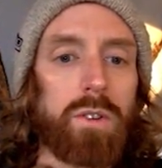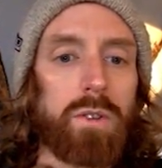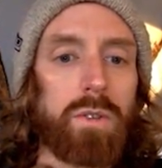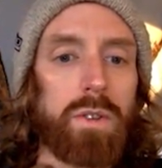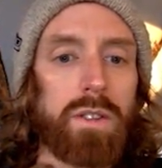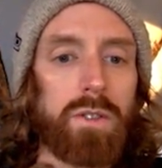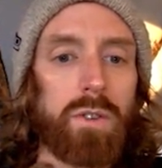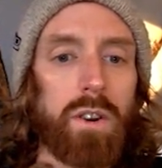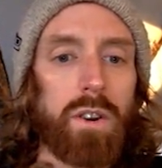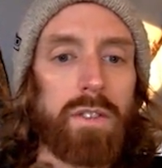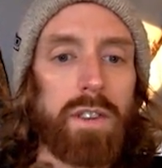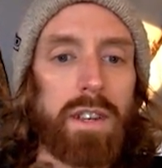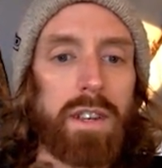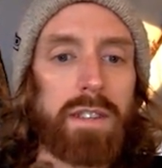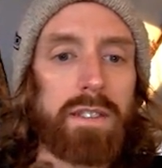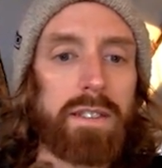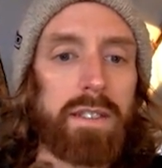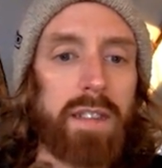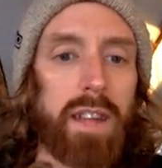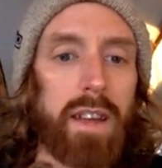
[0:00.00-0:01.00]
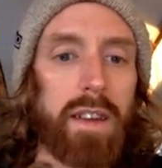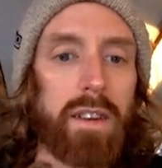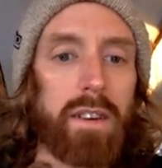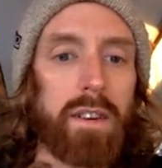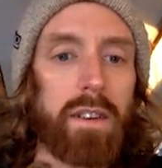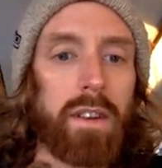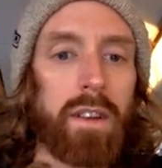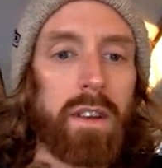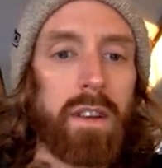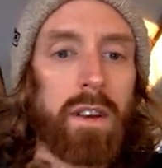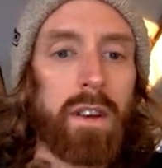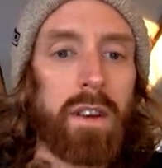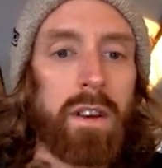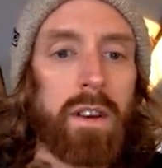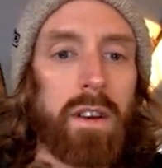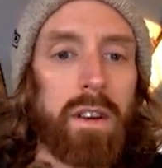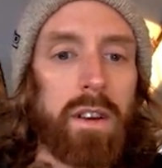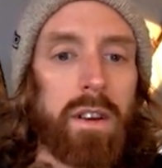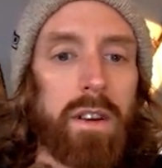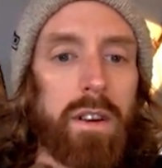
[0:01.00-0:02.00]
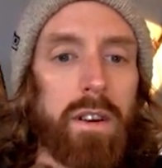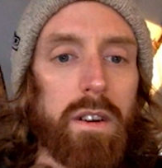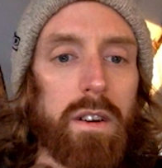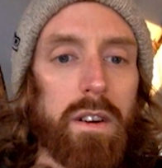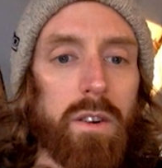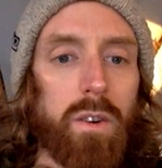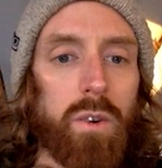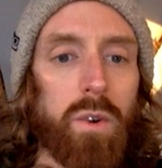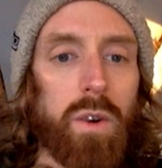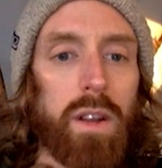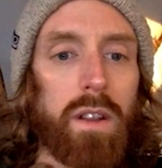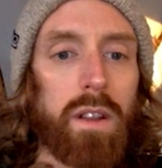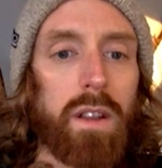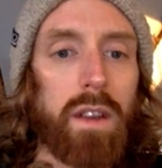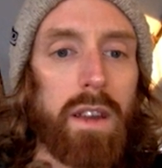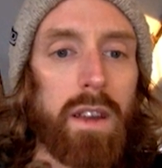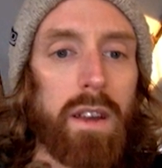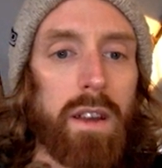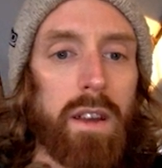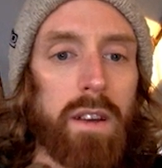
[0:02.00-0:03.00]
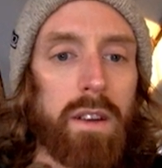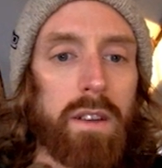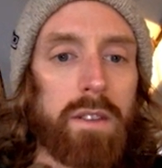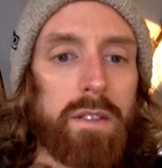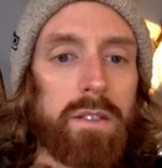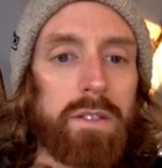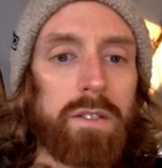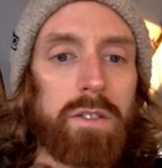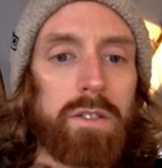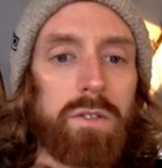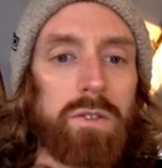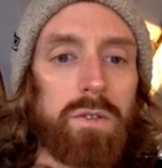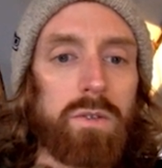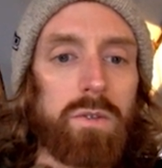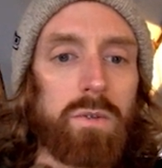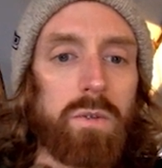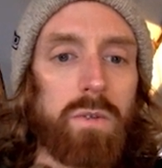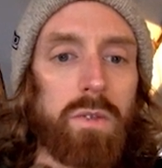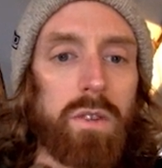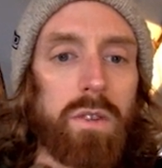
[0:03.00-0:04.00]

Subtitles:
can sort of extend quickly to